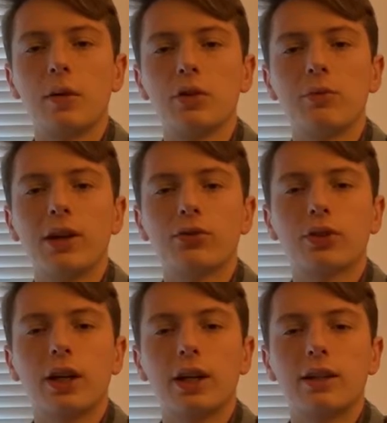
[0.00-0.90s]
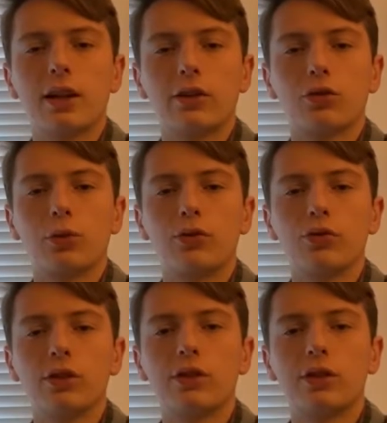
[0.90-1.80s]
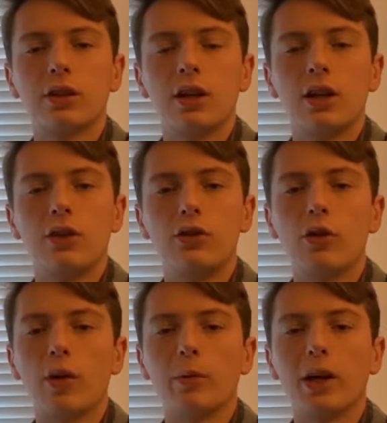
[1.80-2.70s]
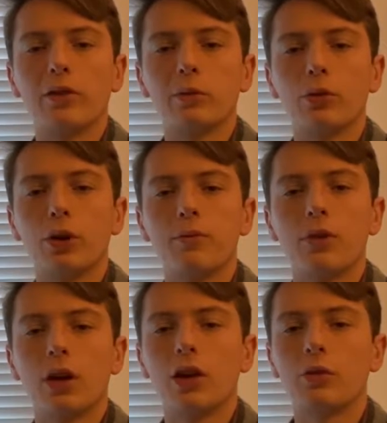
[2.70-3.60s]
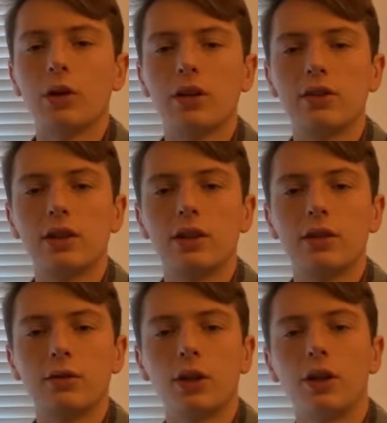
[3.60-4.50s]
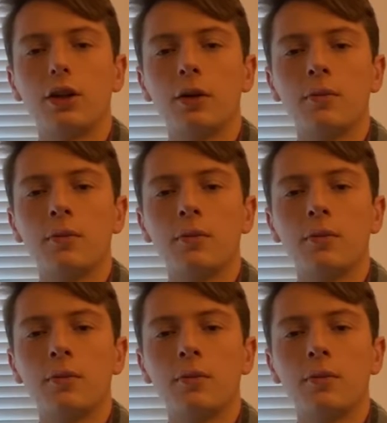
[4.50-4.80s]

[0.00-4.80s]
This past Friday, Taylor Swift released the new album Evermore. You can probably see it right here.